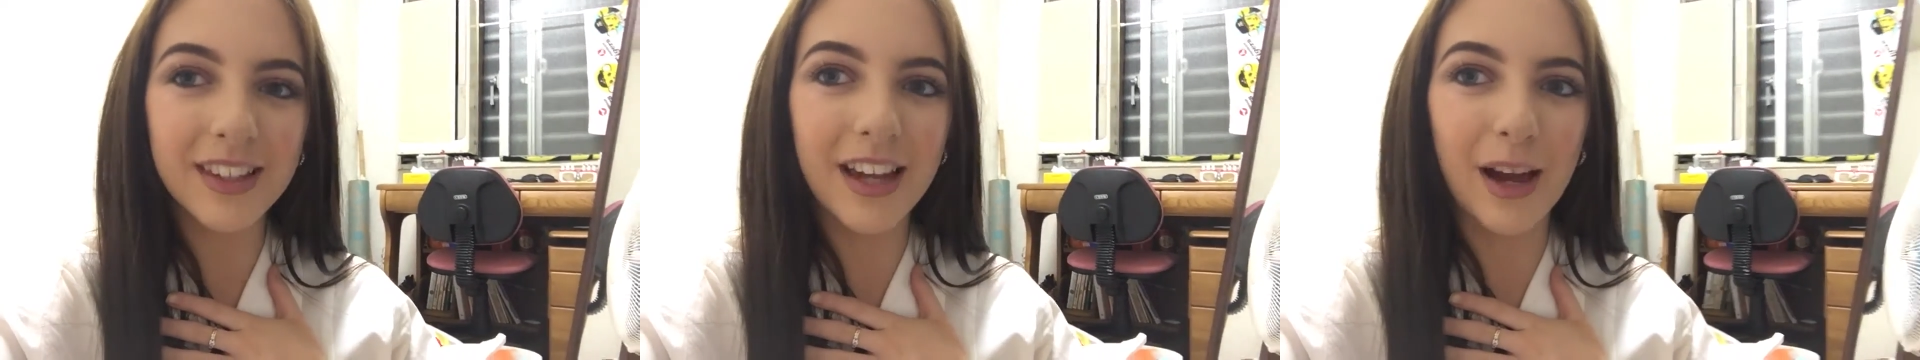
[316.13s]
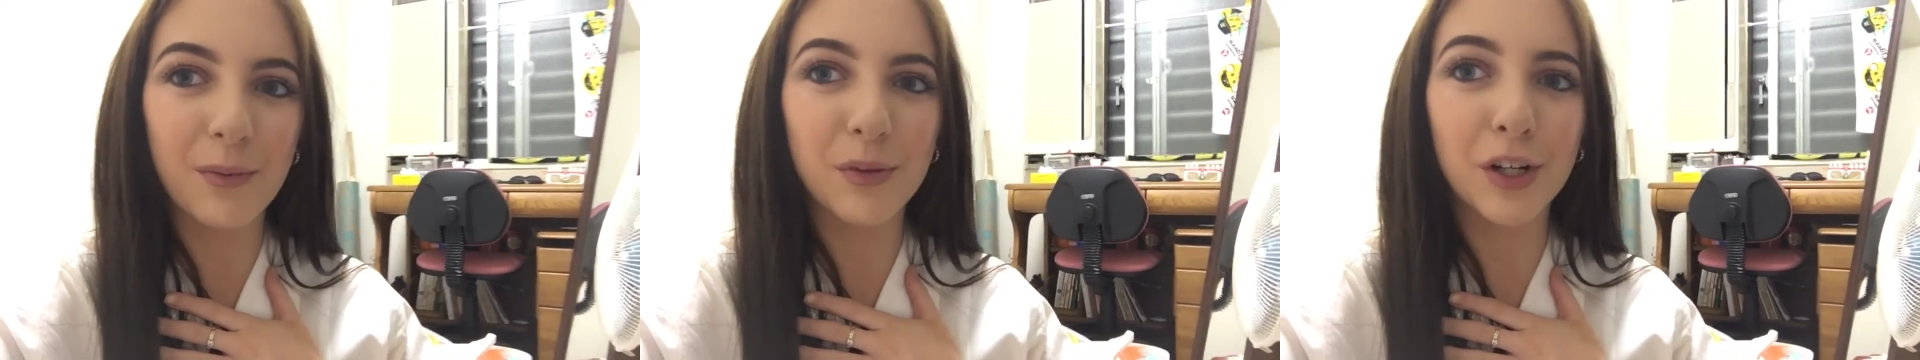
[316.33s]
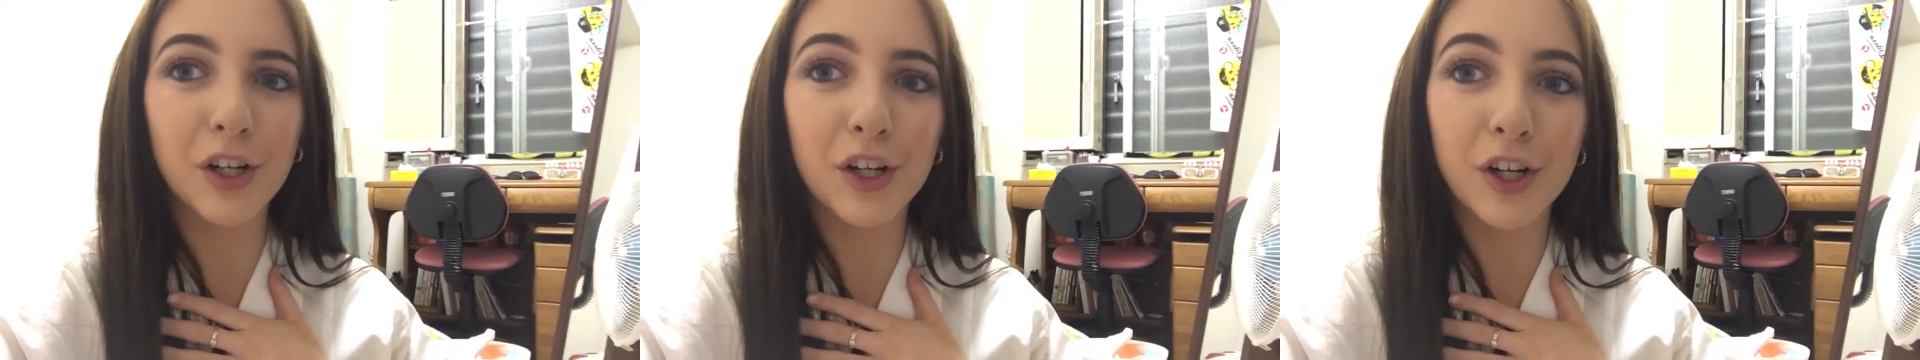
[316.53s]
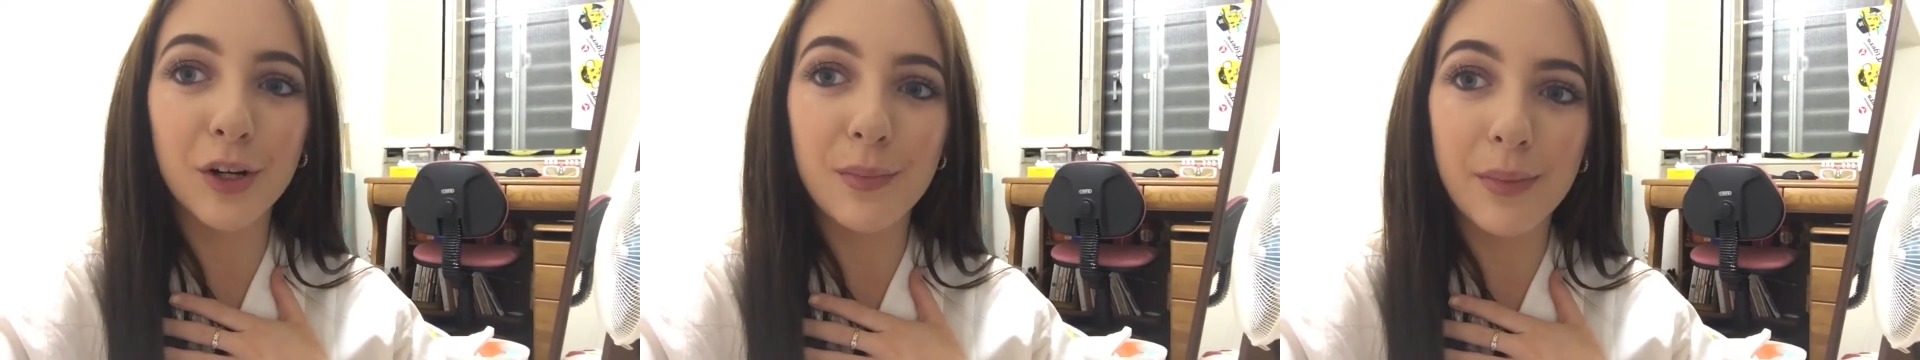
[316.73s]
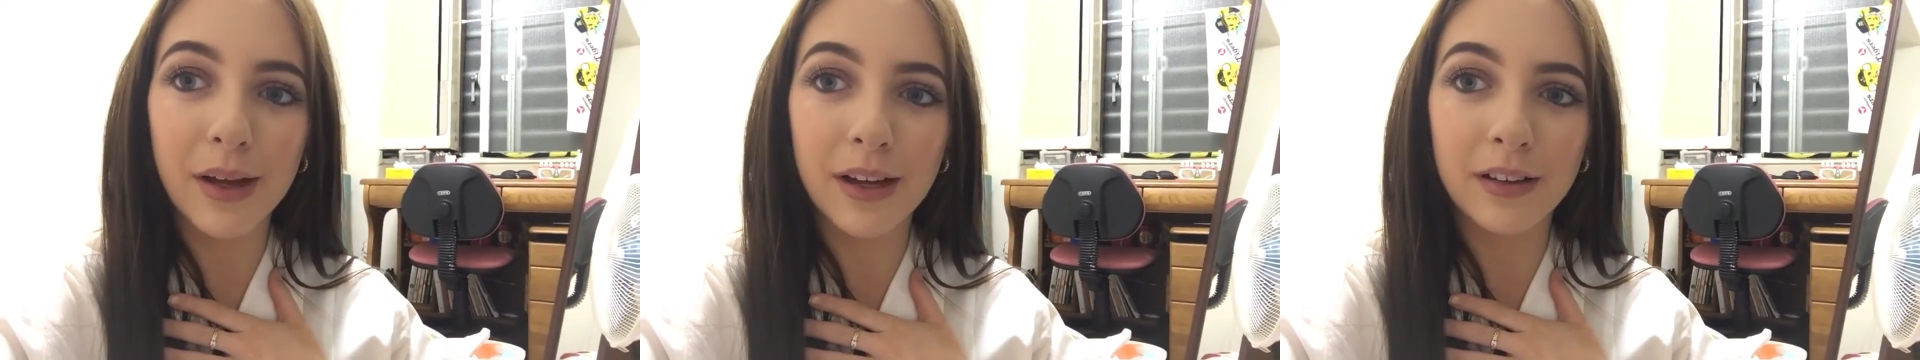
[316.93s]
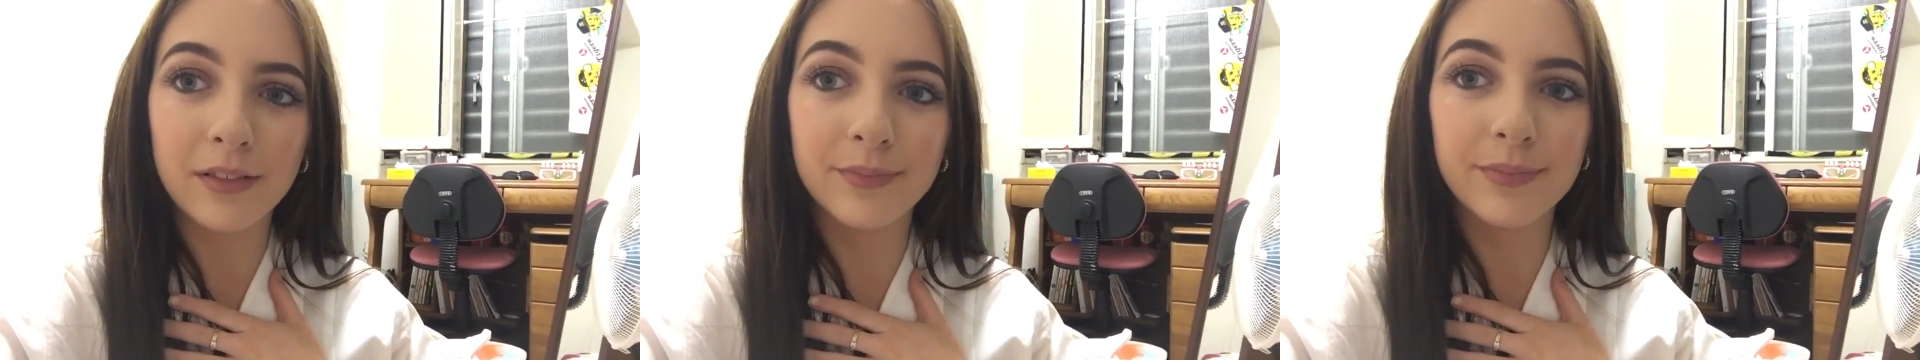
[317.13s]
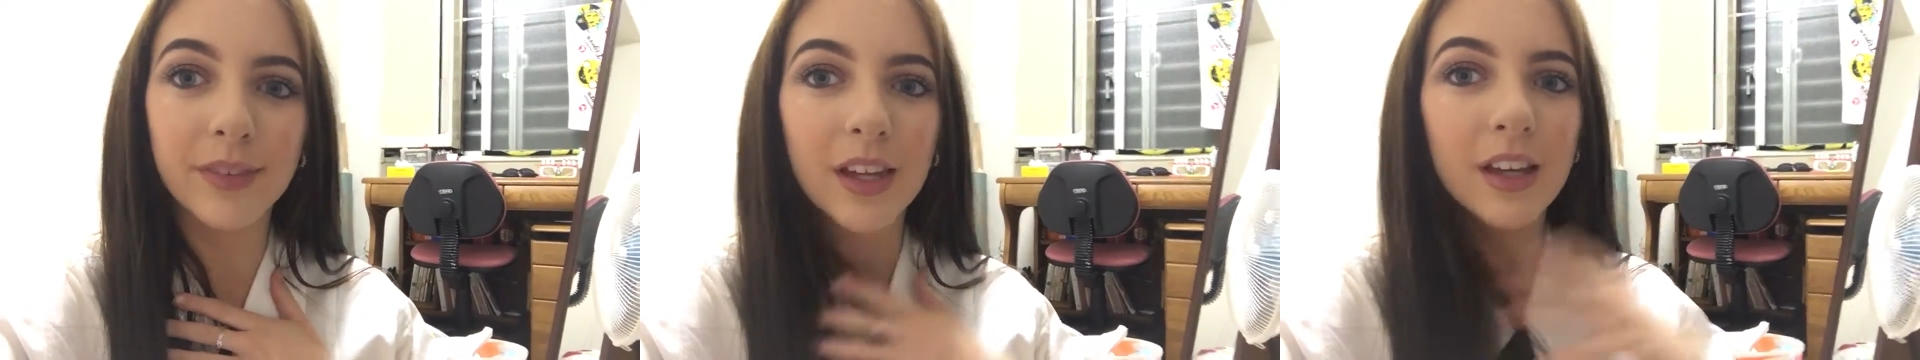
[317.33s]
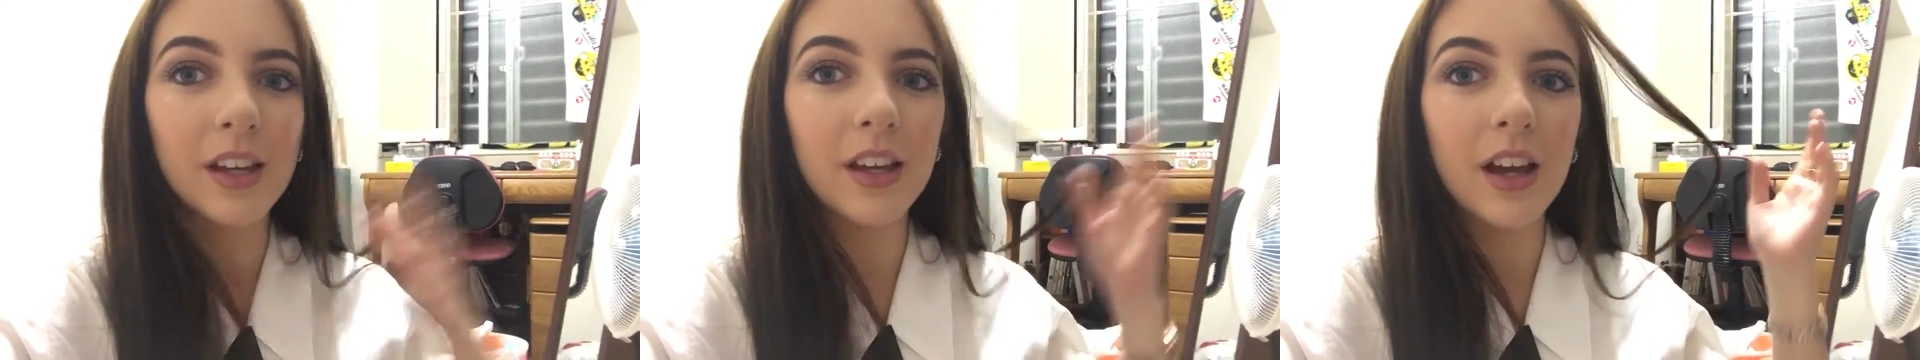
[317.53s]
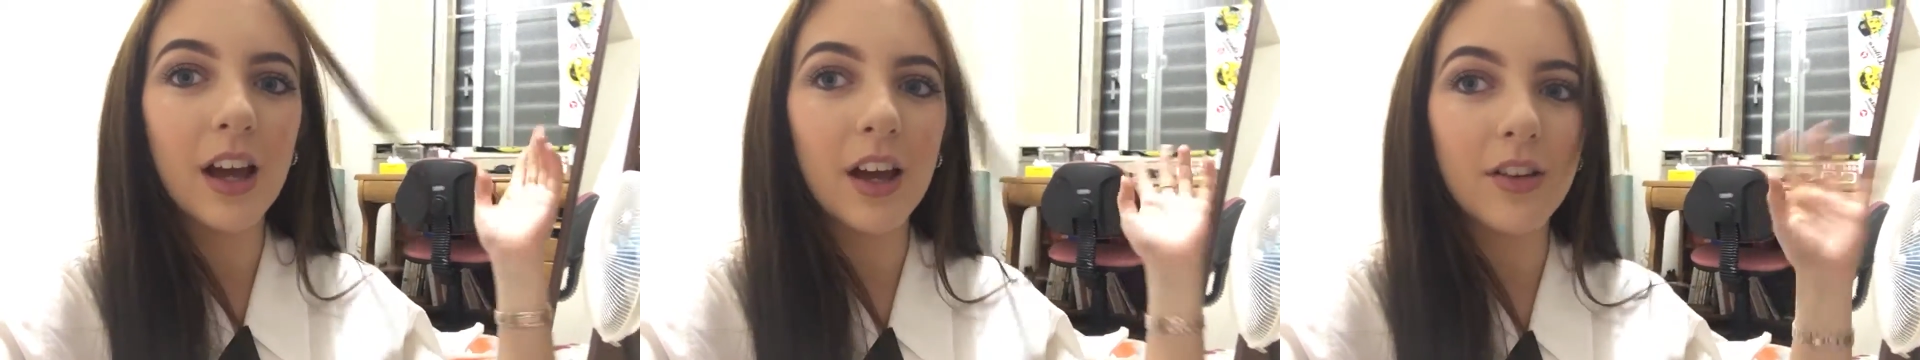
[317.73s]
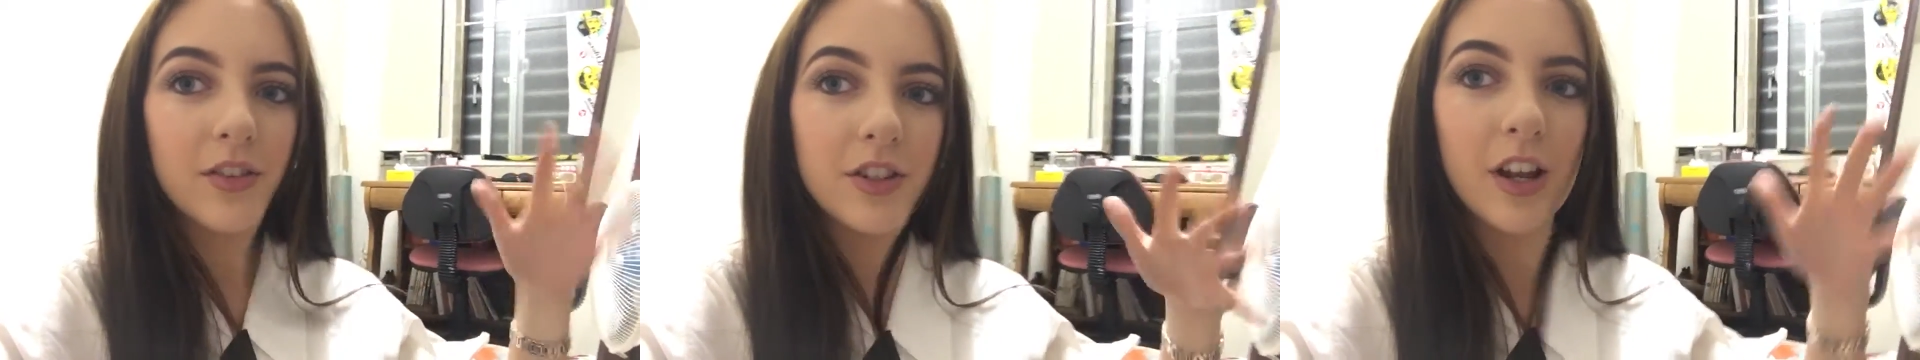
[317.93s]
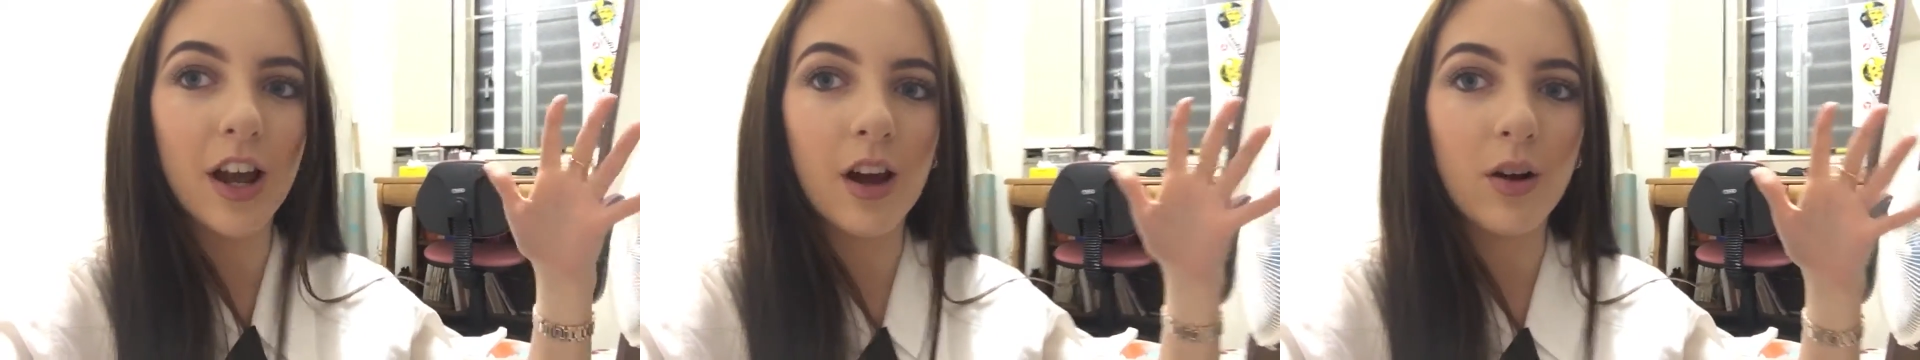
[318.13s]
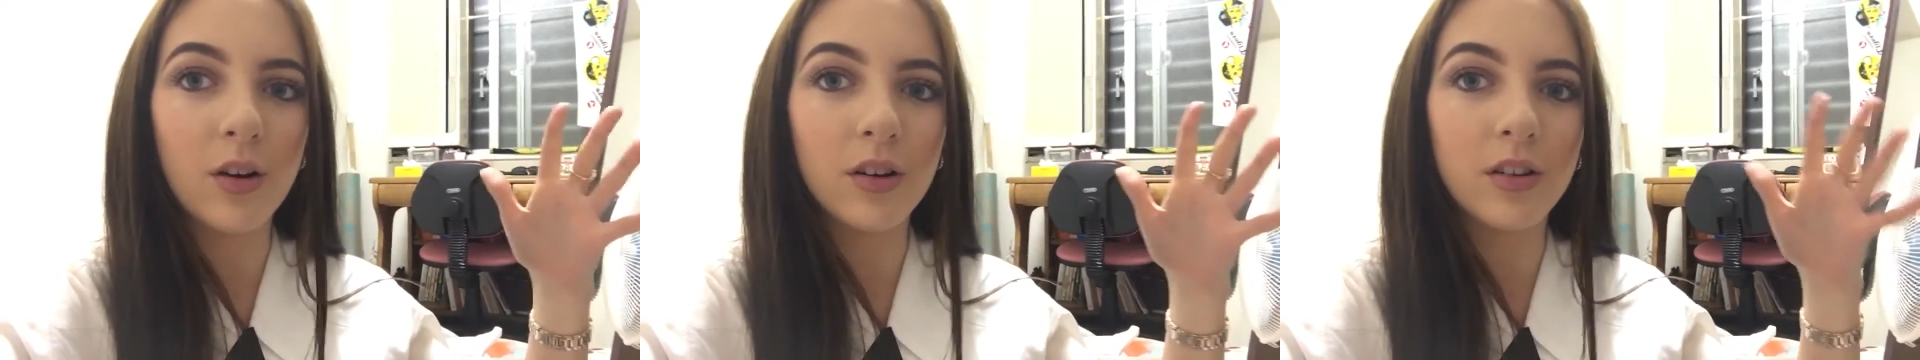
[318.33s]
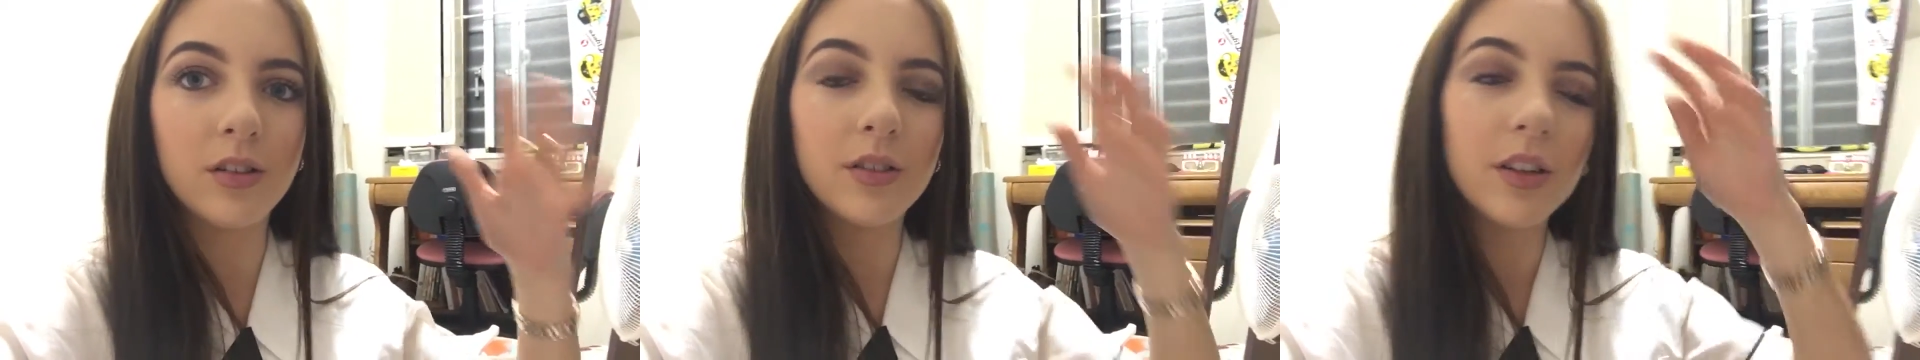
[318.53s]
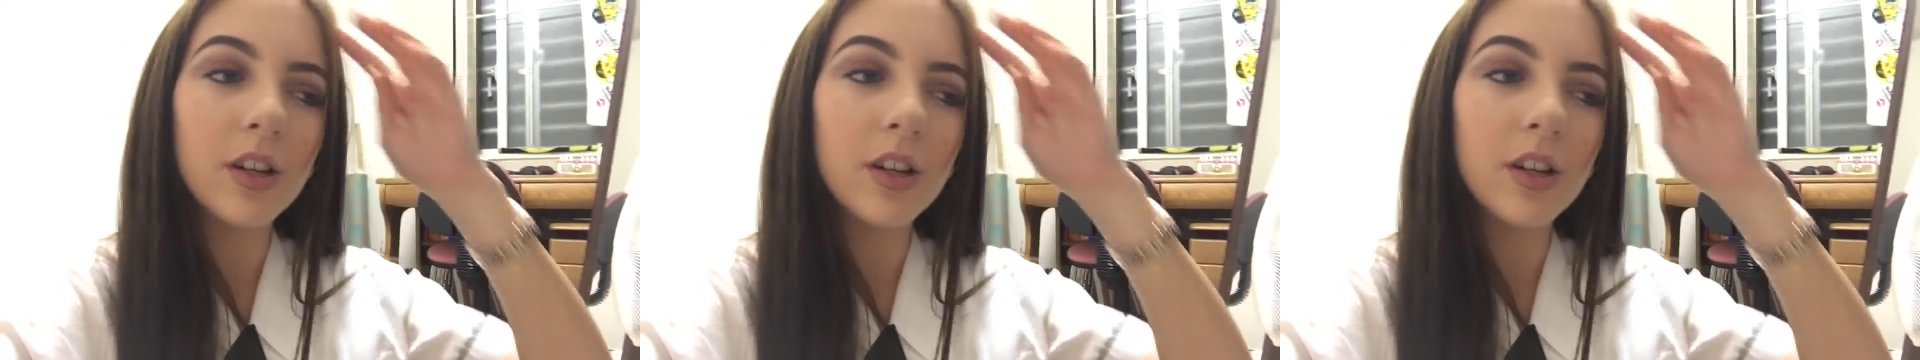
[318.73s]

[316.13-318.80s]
I'm gonna go to bed, shower,